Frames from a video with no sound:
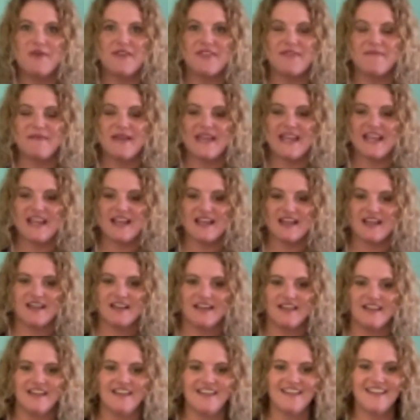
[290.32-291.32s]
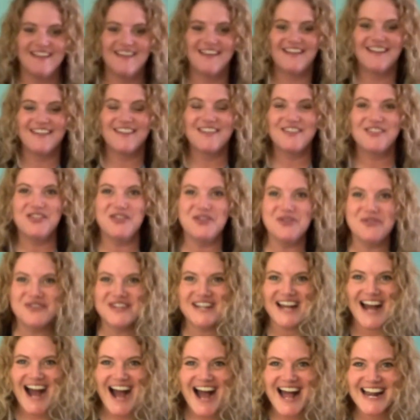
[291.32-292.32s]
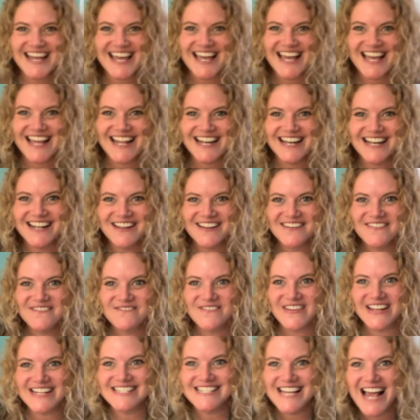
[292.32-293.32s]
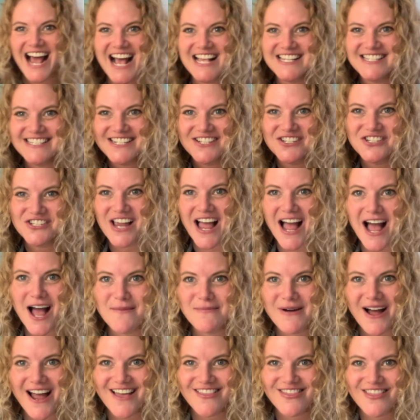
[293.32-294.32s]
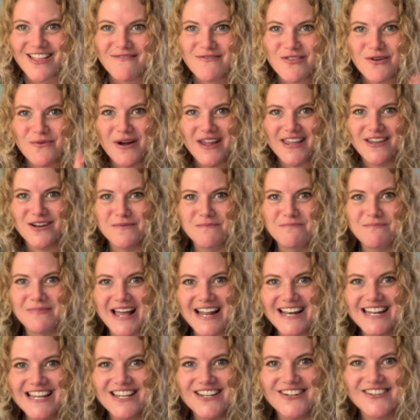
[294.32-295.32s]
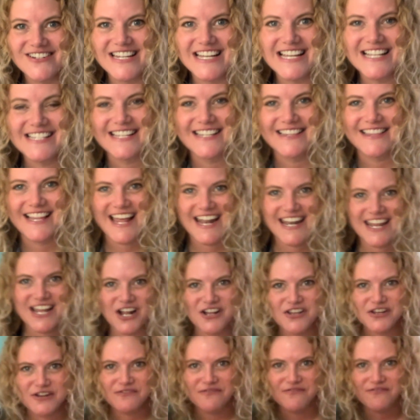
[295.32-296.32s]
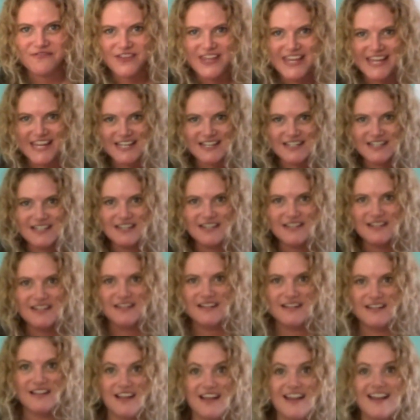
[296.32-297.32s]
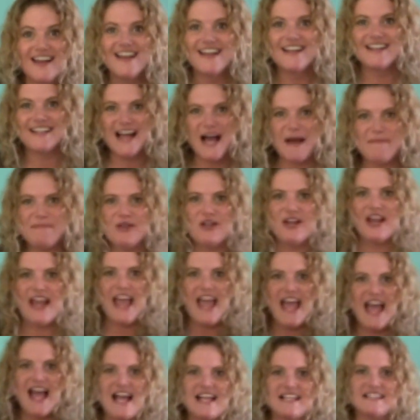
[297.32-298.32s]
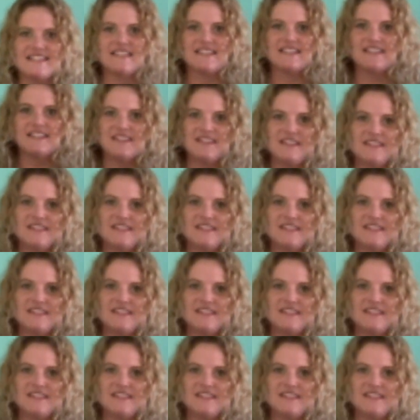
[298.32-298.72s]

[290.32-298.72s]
with me. You got it. Fantastic job. I love the way you're bending your knees and landing on your feet. Clap your hands.